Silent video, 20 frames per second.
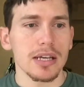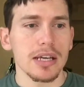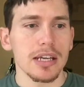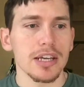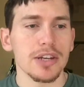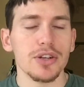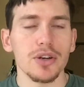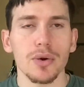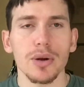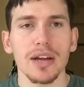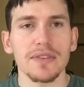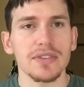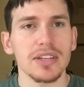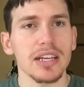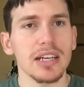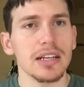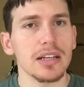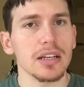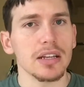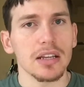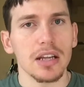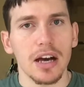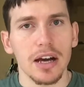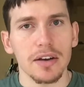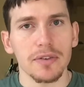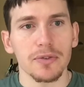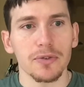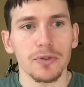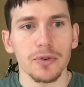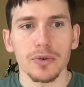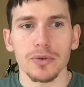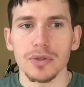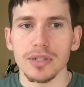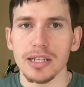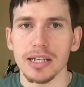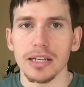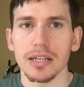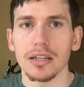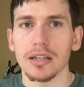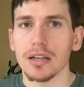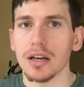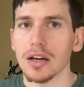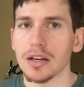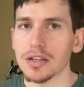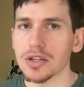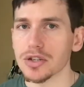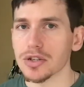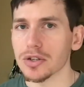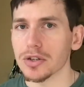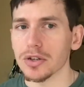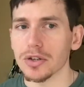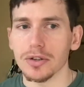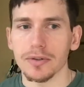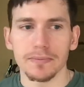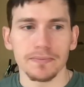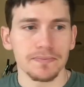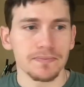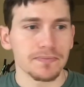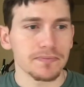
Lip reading: You don't have to eat a lot of fruit to get a lot of sugar.